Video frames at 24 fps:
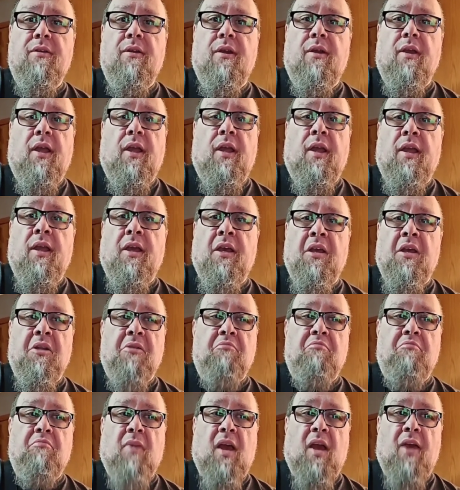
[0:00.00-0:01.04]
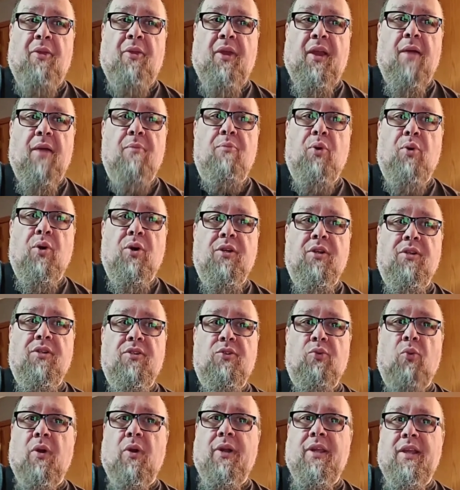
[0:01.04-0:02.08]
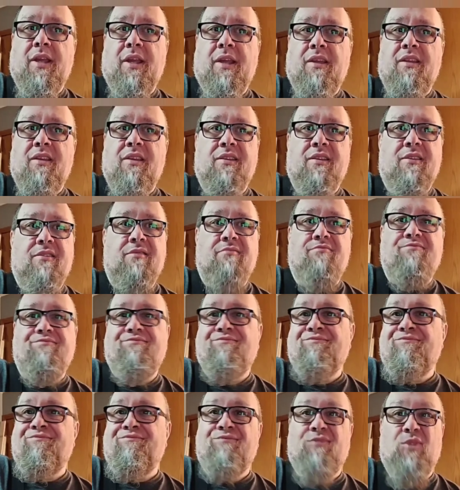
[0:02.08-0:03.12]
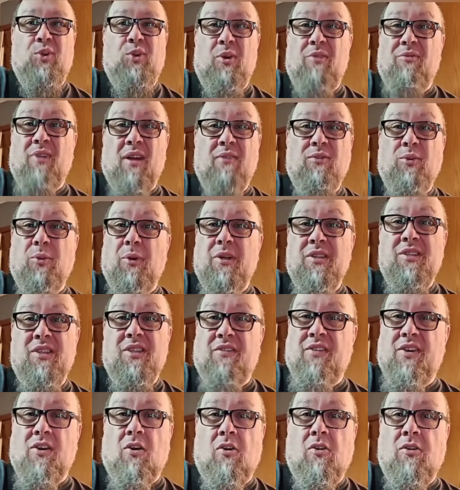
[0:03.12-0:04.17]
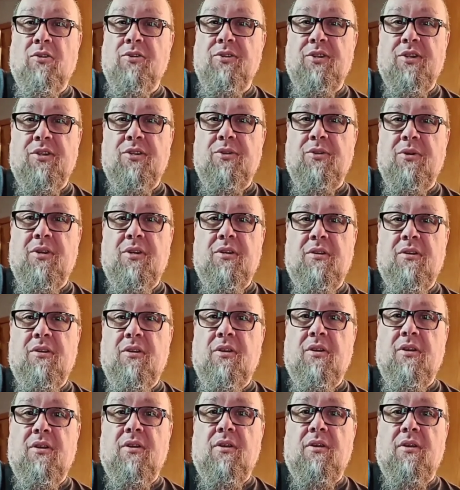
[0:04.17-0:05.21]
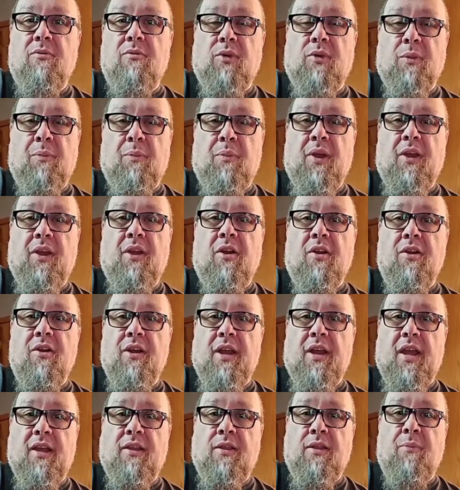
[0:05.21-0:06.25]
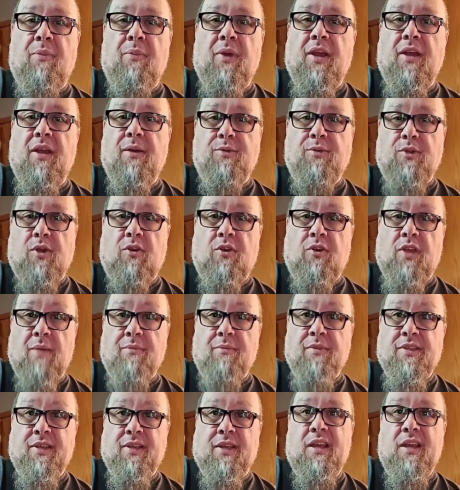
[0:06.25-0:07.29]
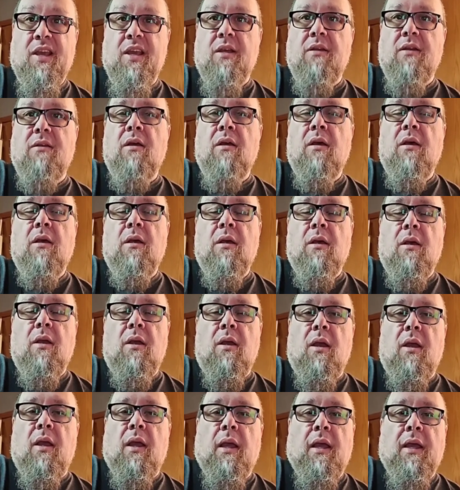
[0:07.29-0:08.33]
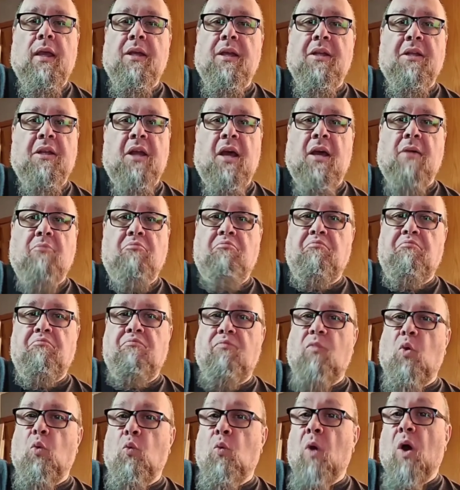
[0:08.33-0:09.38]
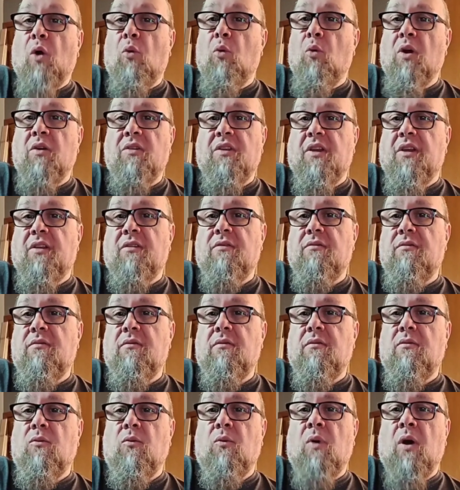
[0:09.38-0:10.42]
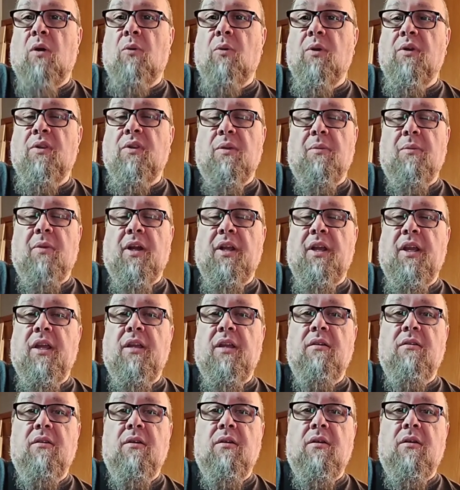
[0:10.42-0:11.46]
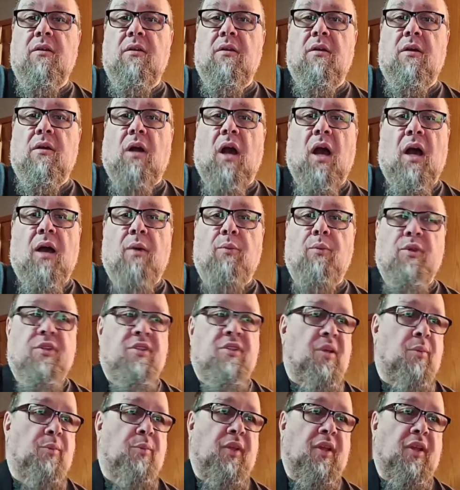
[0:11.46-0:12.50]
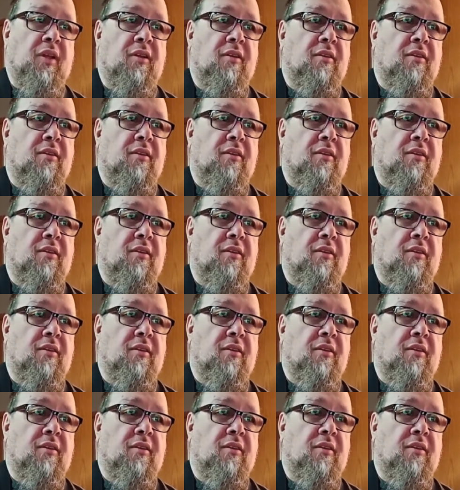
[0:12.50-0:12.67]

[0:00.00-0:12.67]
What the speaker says: and I think I put $25, $27 into it, with the pick guard and the pickups all came as a kit, and well worth it, well worth the money. It's something